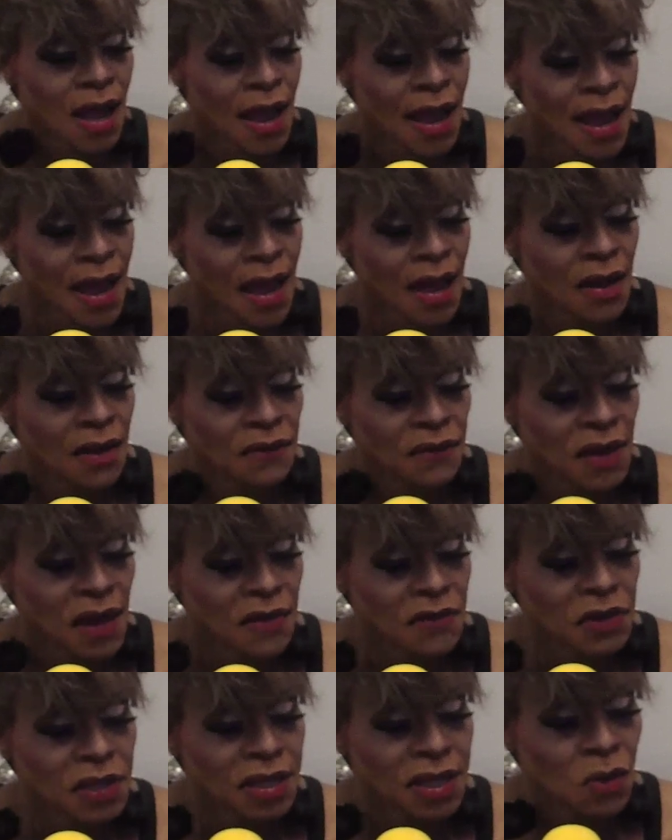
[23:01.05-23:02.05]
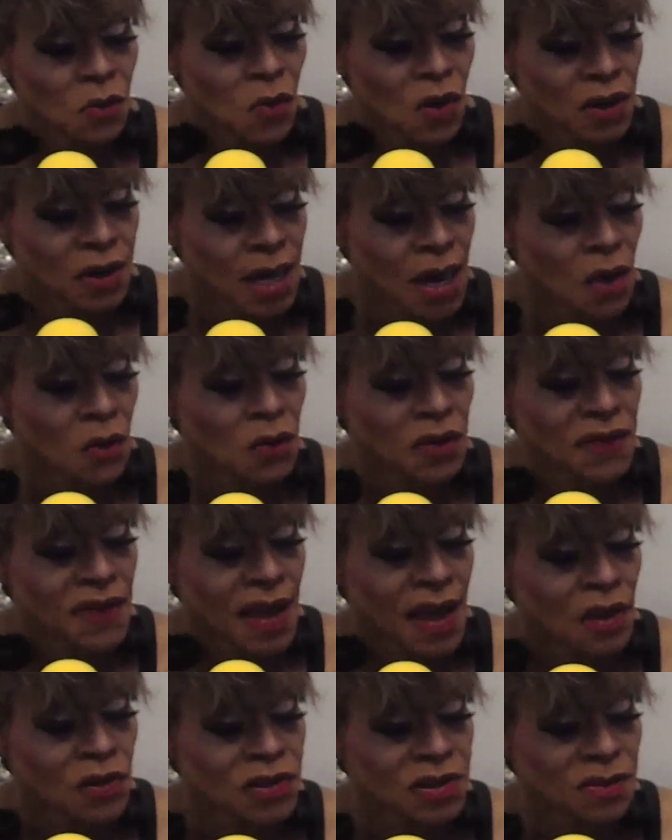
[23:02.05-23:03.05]
have everything work out with
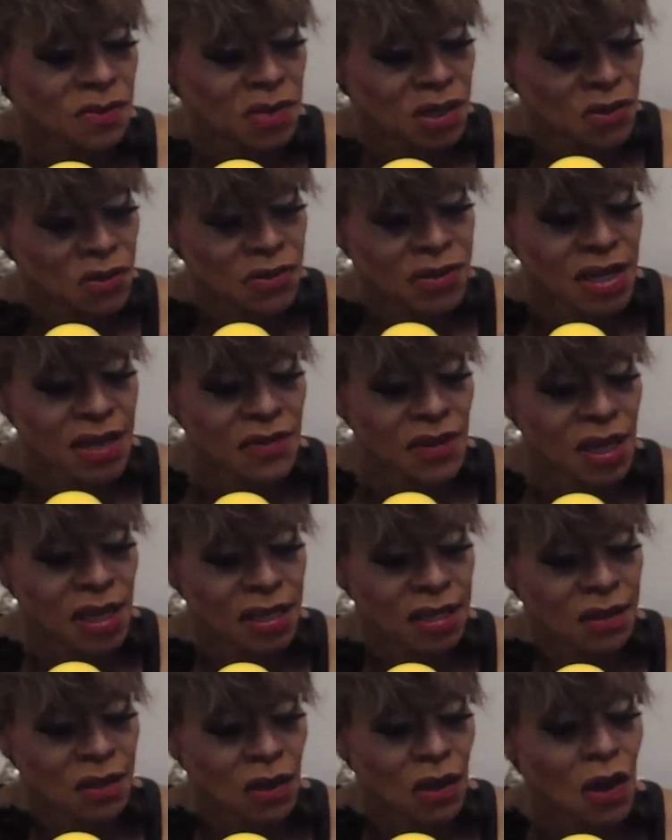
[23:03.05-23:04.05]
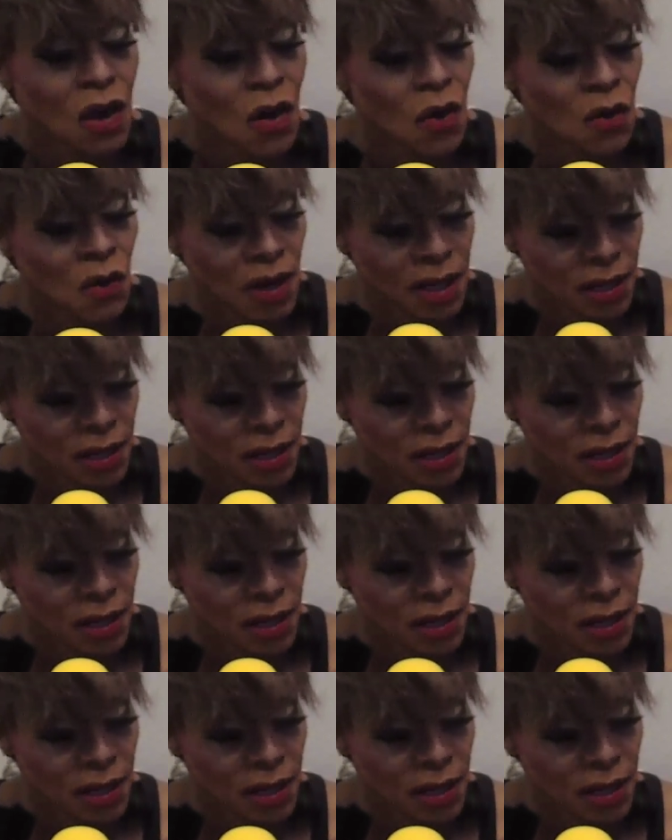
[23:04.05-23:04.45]
the House of Blues and then go